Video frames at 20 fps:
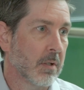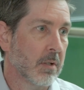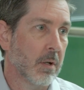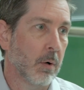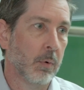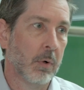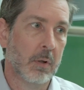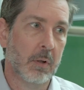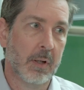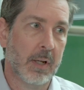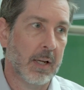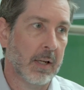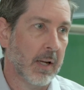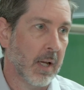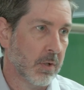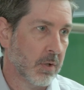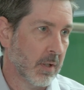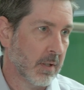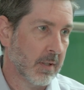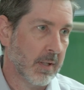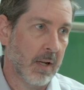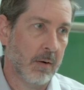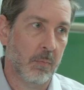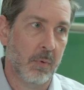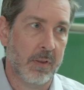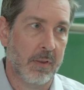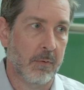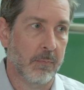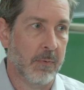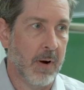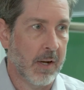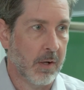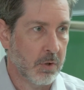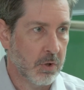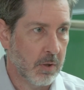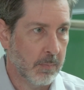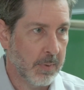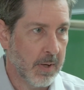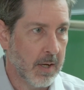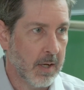So we're looking not just at what the final
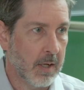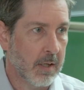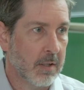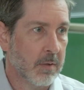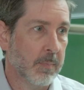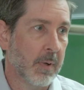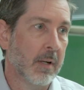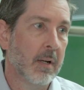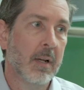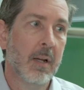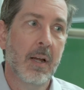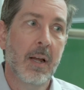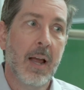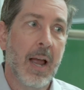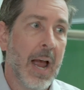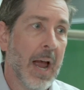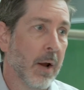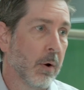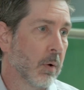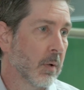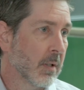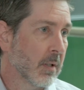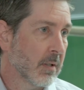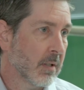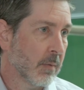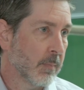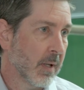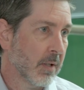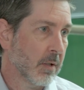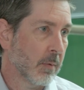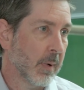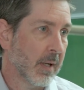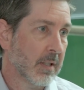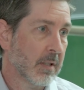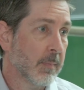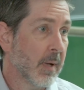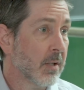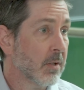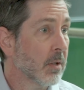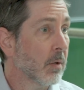GPA is, but how you did semester by
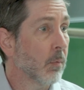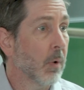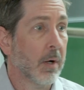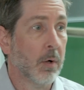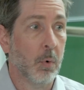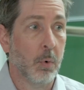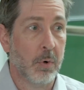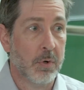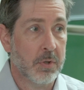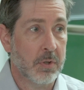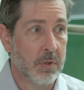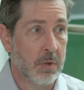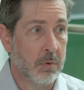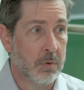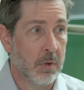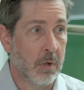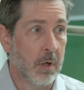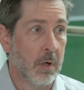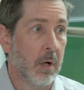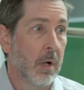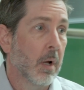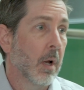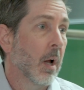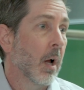semester, what courses you took,